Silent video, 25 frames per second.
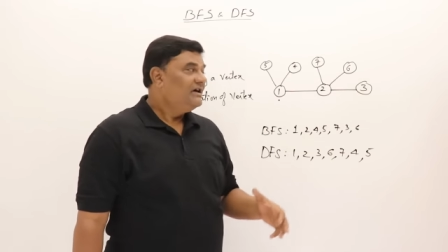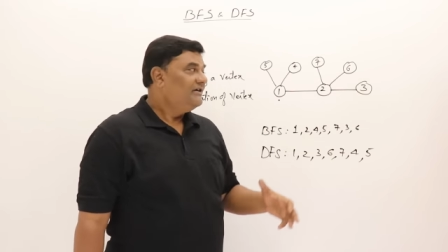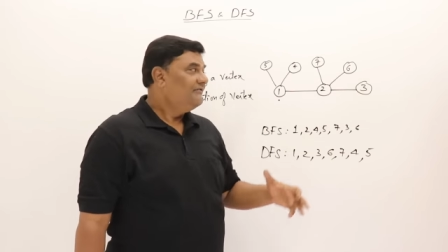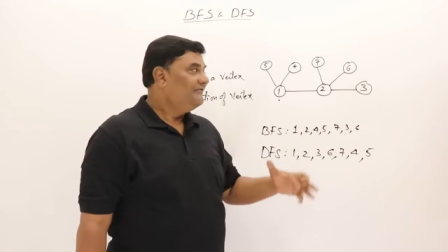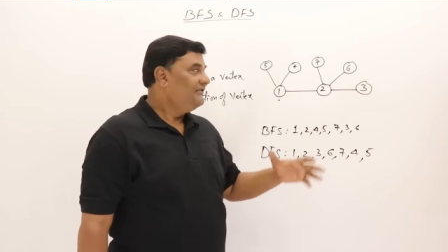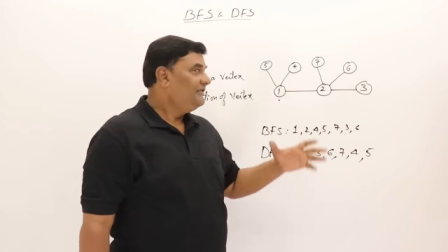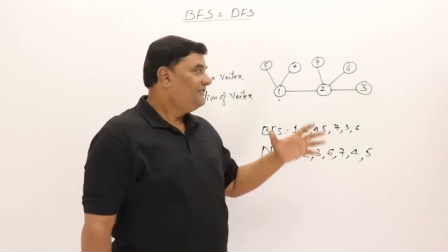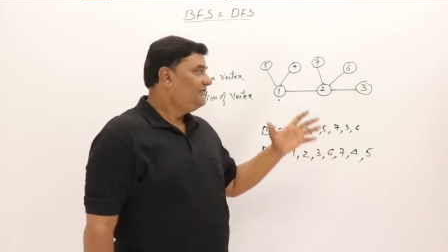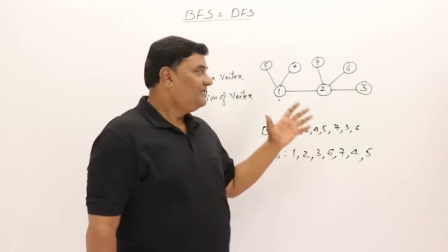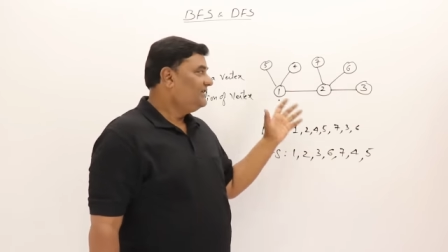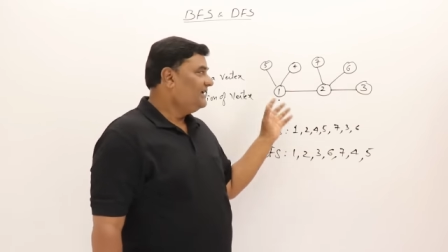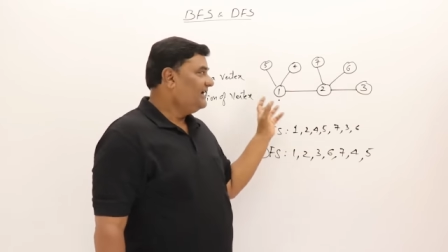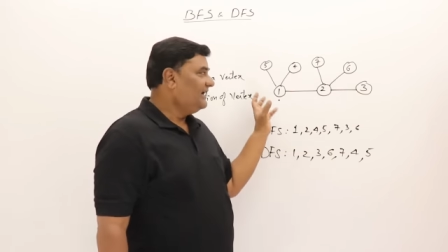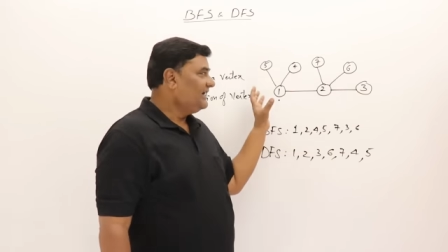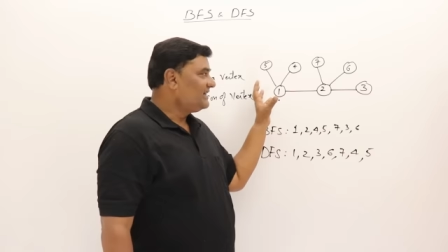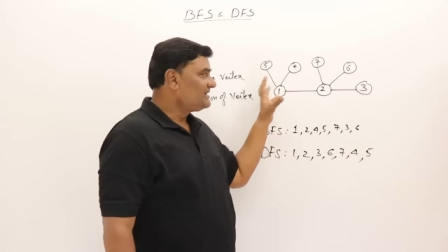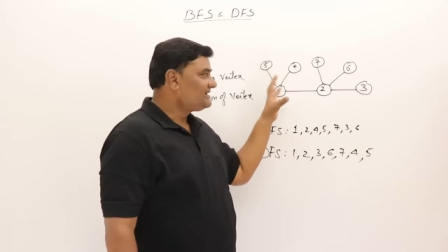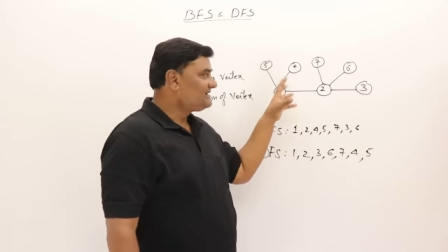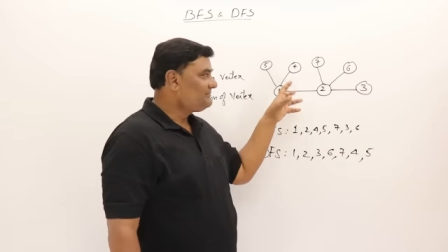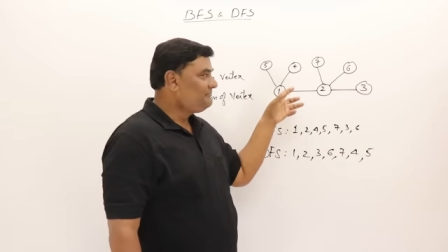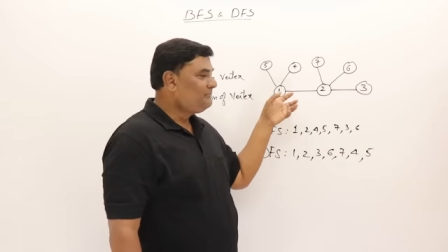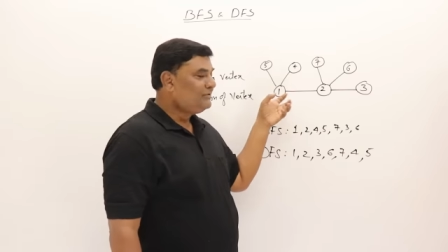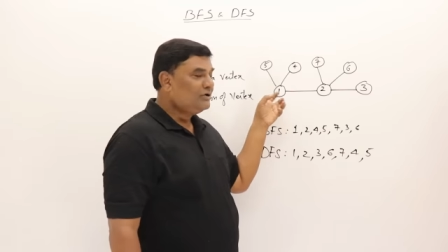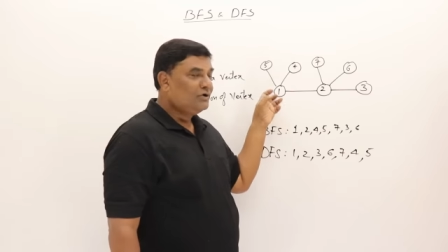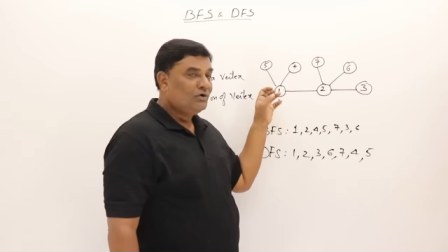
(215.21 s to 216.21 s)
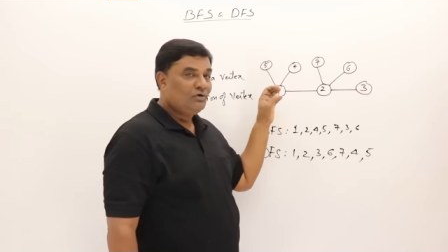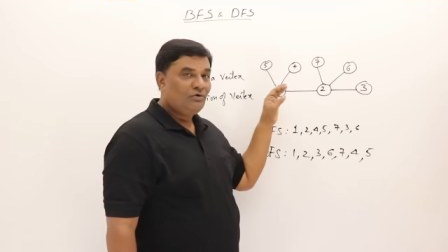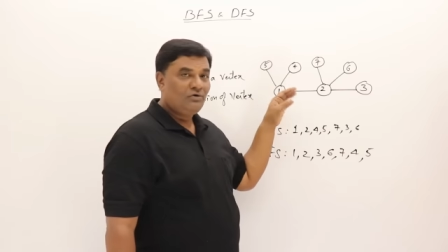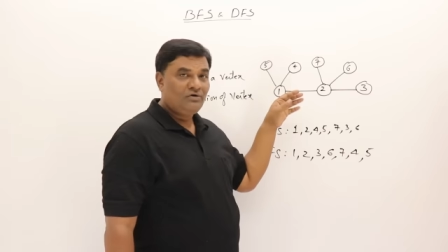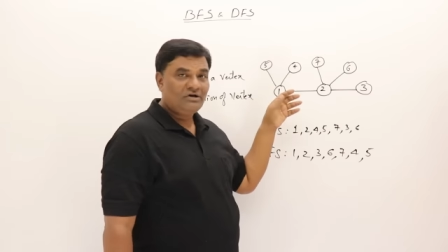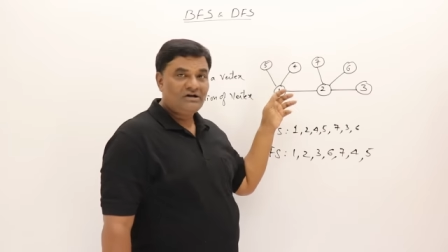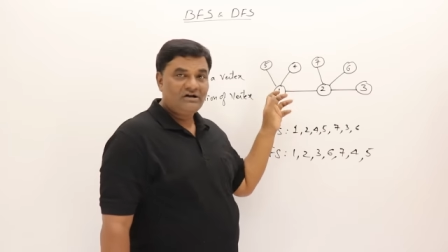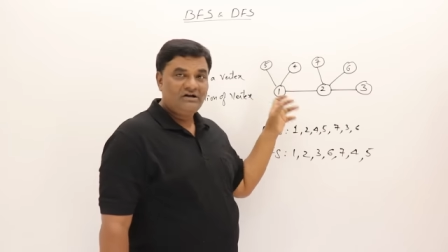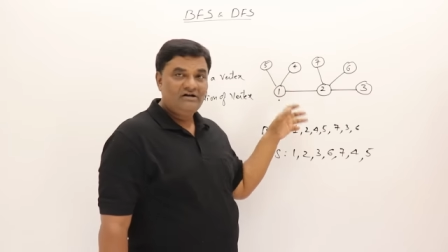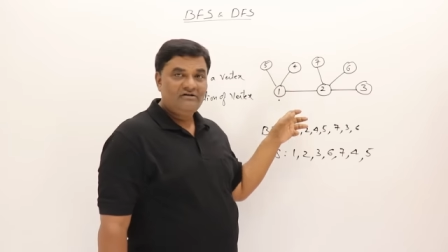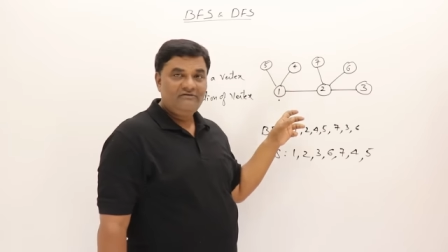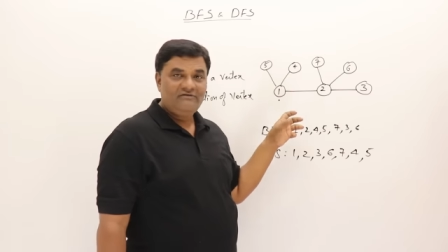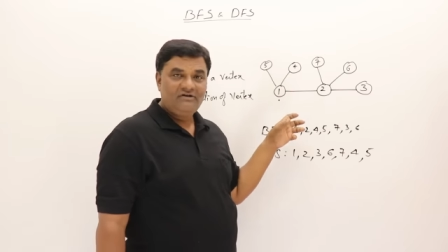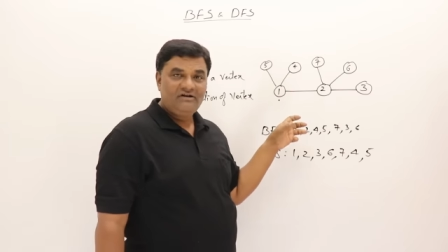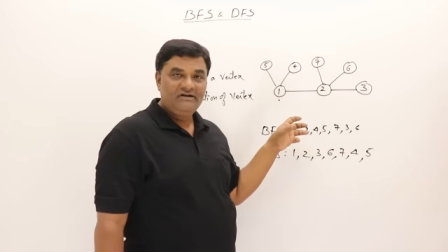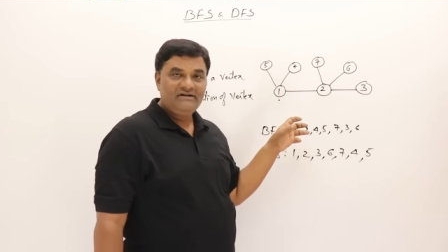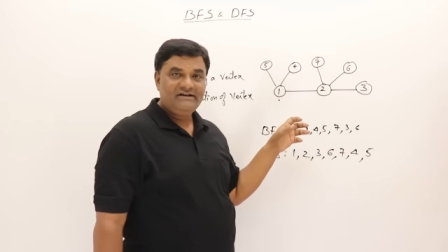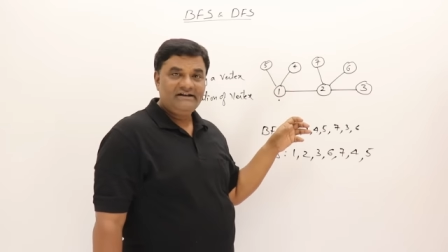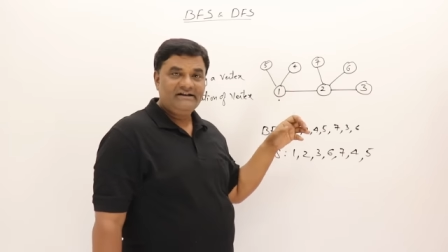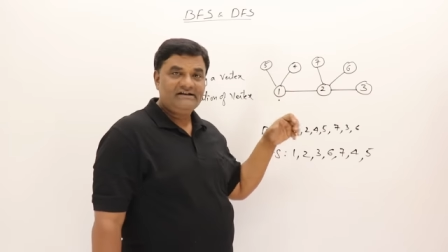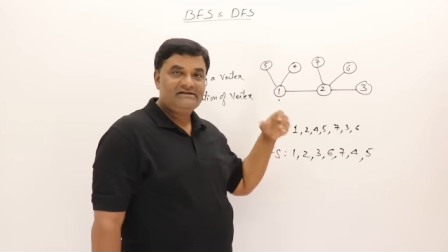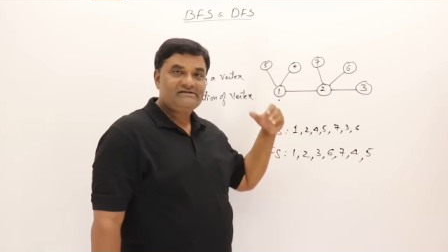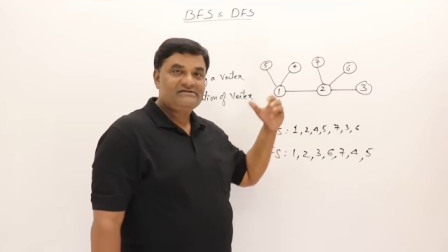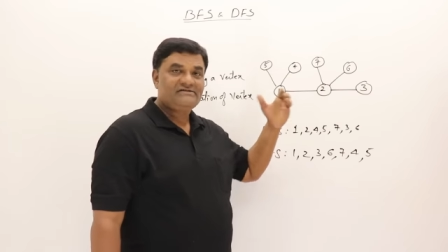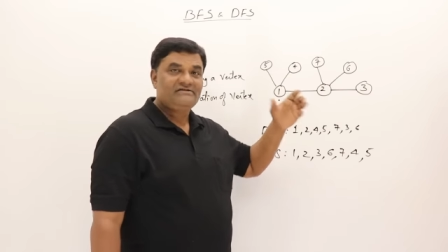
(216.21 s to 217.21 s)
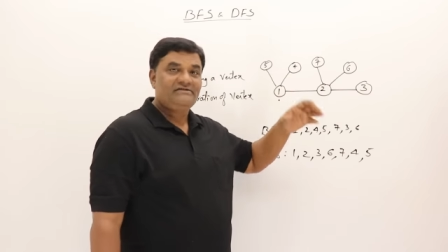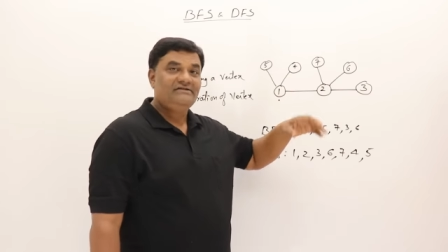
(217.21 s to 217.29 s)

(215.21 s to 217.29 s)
we will explore a vertex,